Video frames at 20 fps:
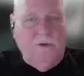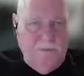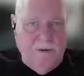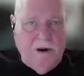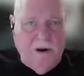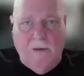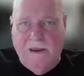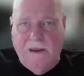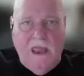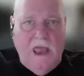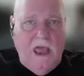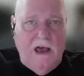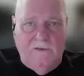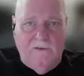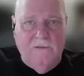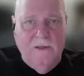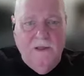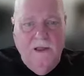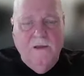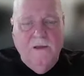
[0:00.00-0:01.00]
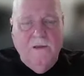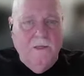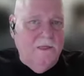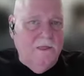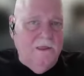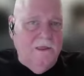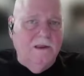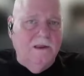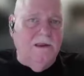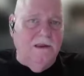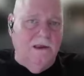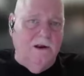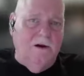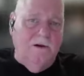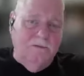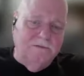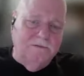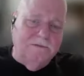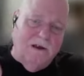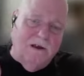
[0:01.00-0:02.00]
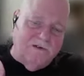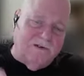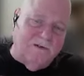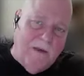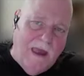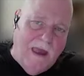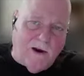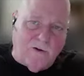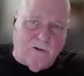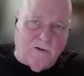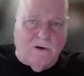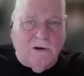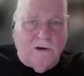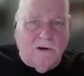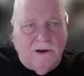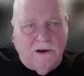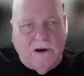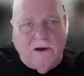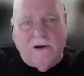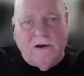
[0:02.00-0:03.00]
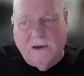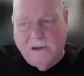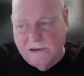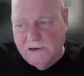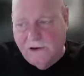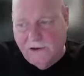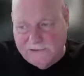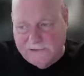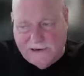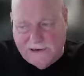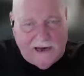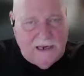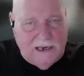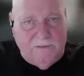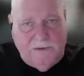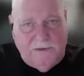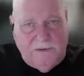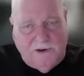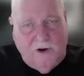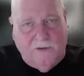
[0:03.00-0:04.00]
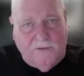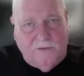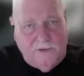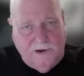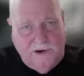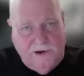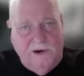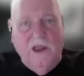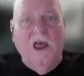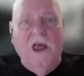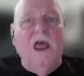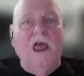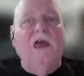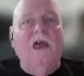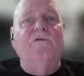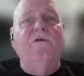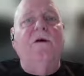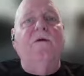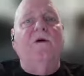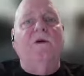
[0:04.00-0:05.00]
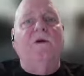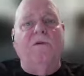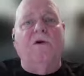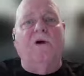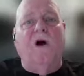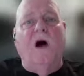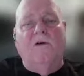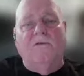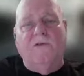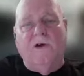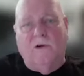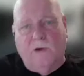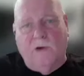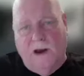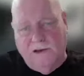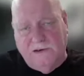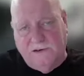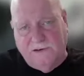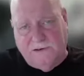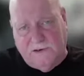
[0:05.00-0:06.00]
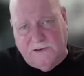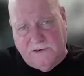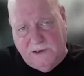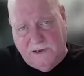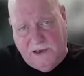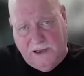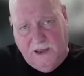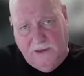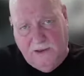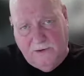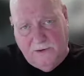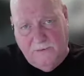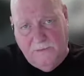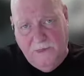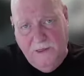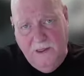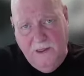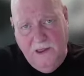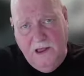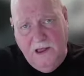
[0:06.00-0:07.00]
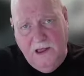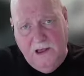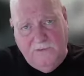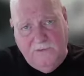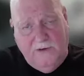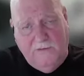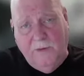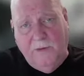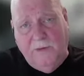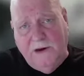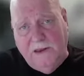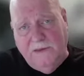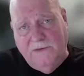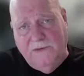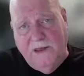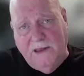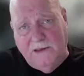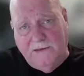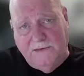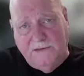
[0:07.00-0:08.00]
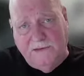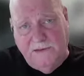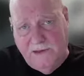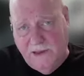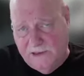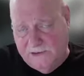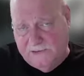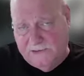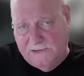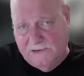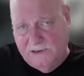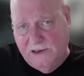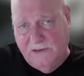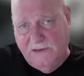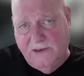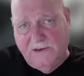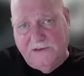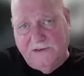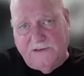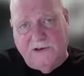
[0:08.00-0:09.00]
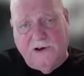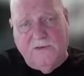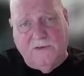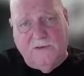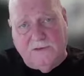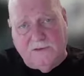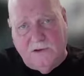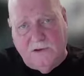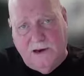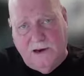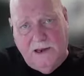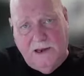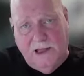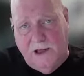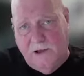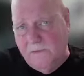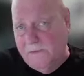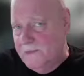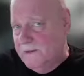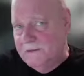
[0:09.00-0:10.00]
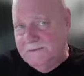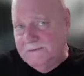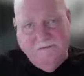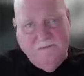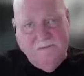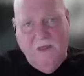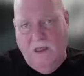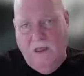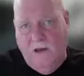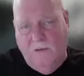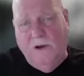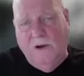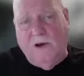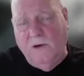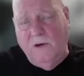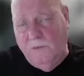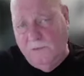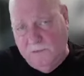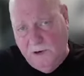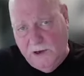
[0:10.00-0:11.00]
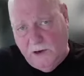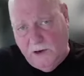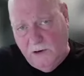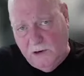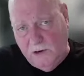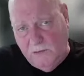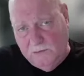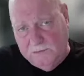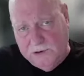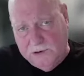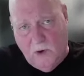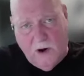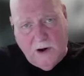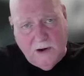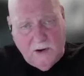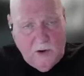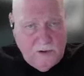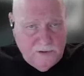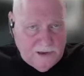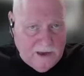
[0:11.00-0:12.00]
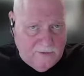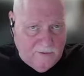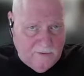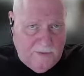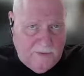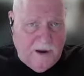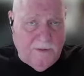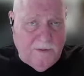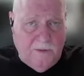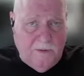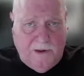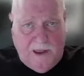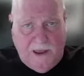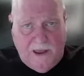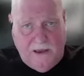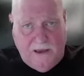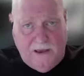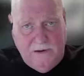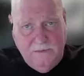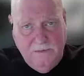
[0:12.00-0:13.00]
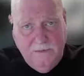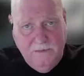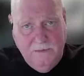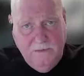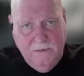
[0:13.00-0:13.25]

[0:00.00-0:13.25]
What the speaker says: and we probably have, you know, a smack roll here, you know, a tiny bit over here. If we were to put all of our righteousness together of everybody that's in this service right now, we couldn't blow our nose out of a paper bag.